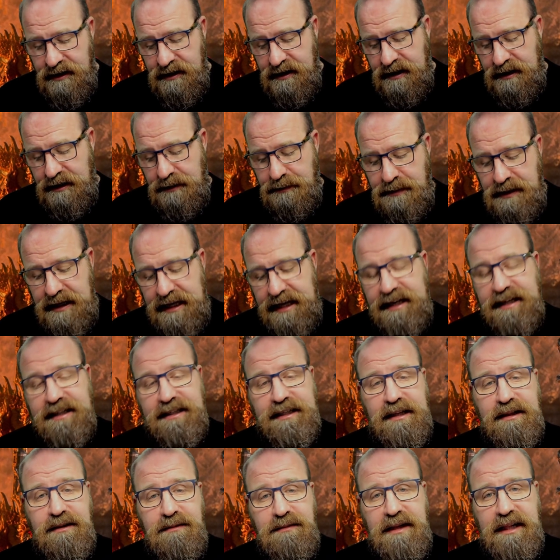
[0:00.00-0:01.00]
and
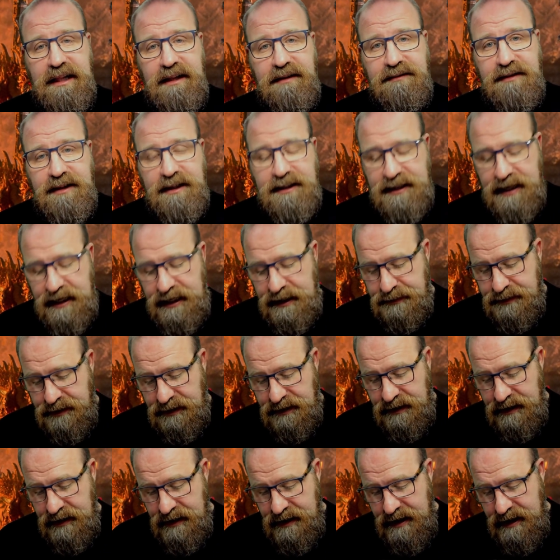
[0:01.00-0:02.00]
appears in the middle of the
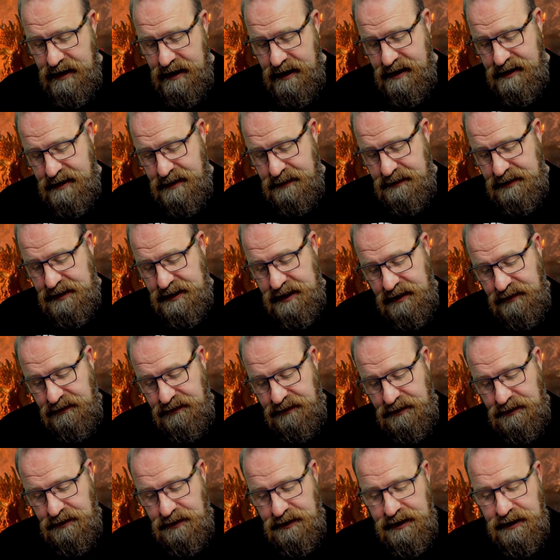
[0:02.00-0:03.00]
table. So
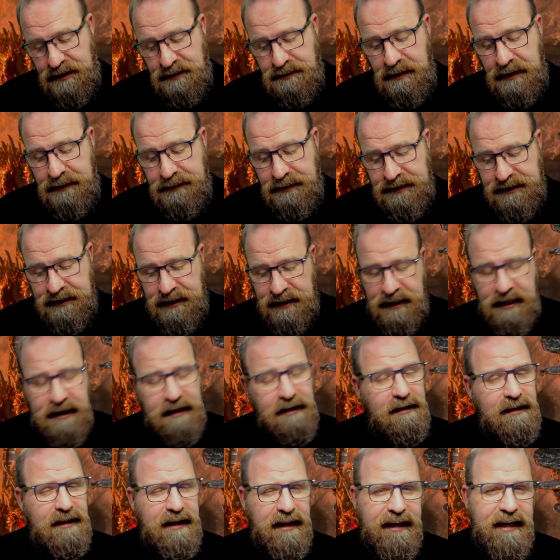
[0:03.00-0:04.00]
for all those people saying,
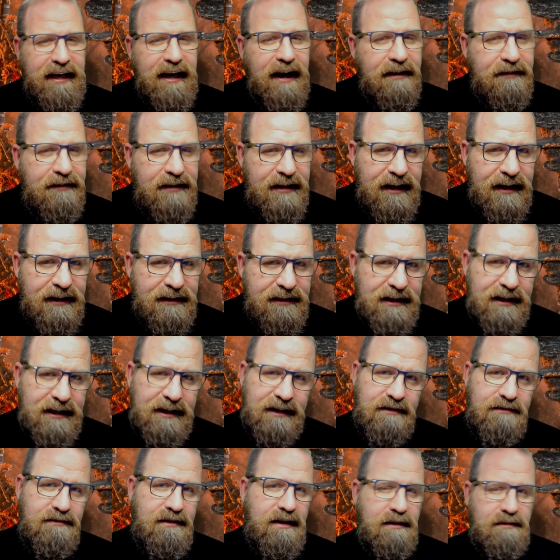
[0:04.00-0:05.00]
how do they carry that
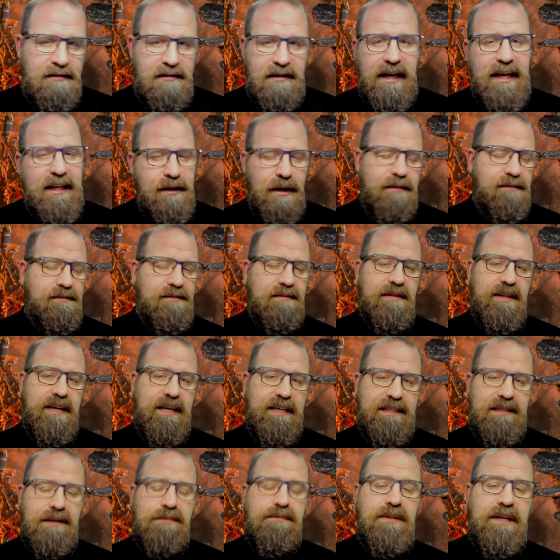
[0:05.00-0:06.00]
thing around? They don't.
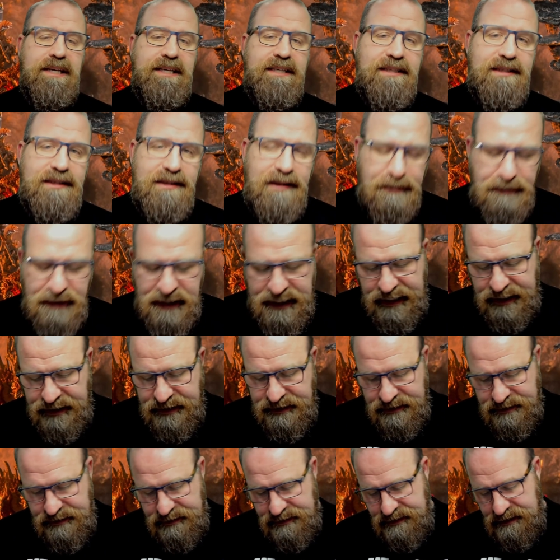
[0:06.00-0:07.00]
They simply summon
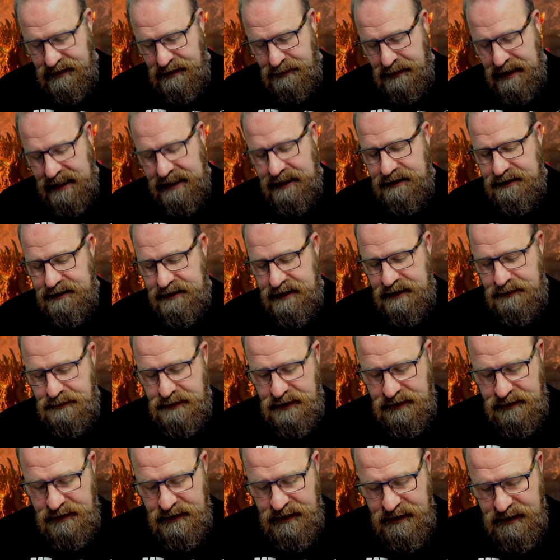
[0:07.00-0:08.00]
it to the battle
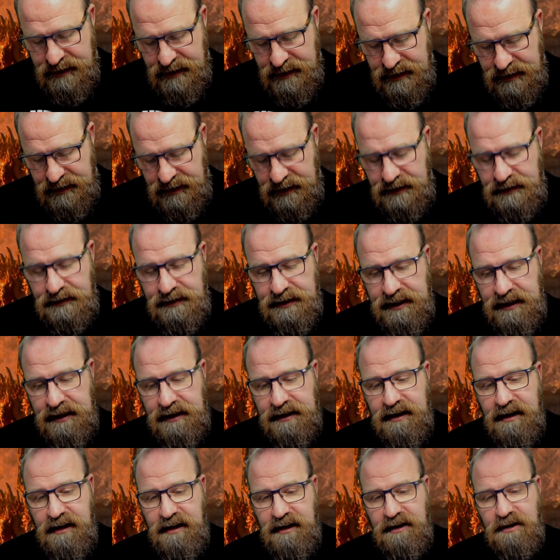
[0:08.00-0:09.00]
table
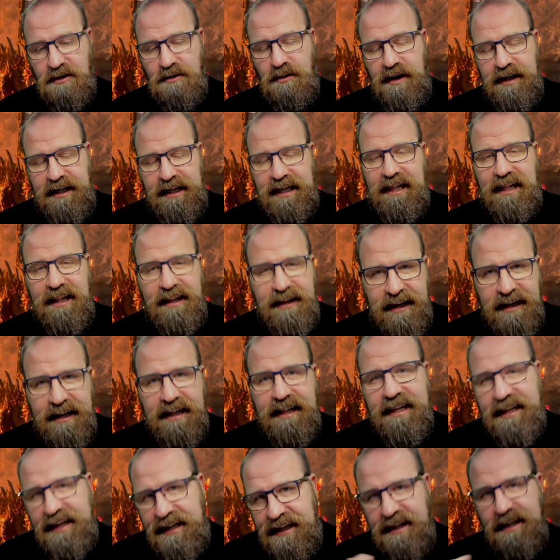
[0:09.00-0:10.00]
using quite
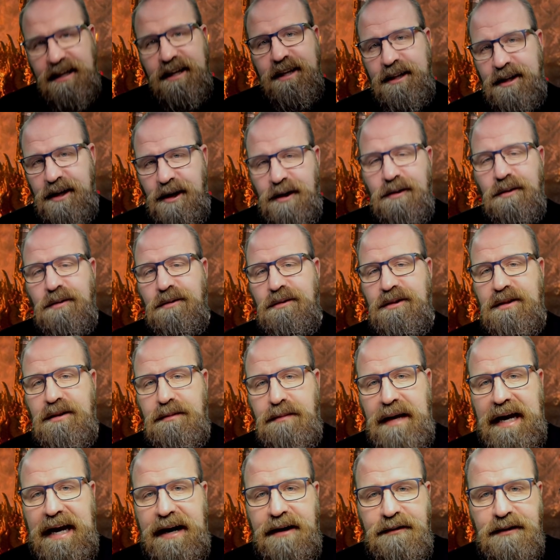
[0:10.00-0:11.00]
clearly, you know,
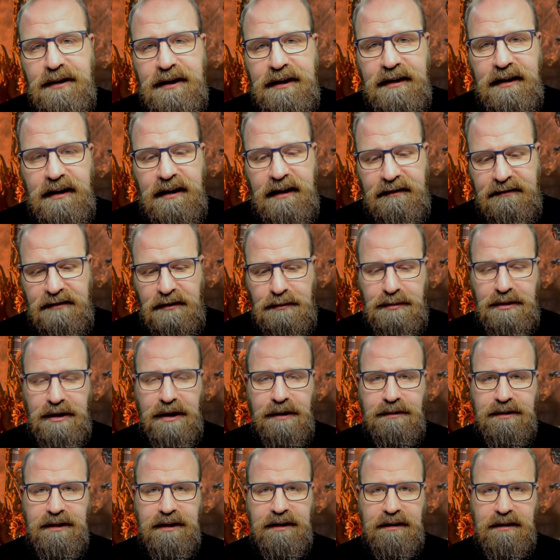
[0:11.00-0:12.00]
the power of a
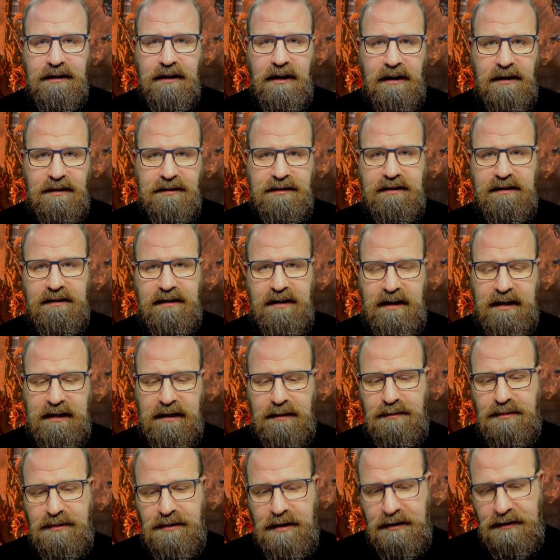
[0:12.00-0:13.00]
broken god and
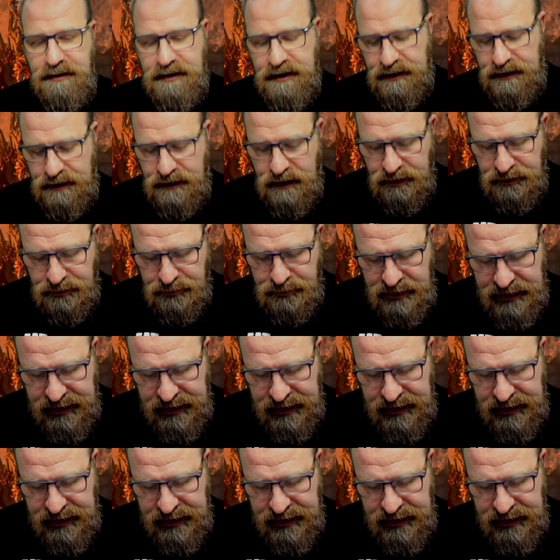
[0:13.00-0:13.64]
a broken god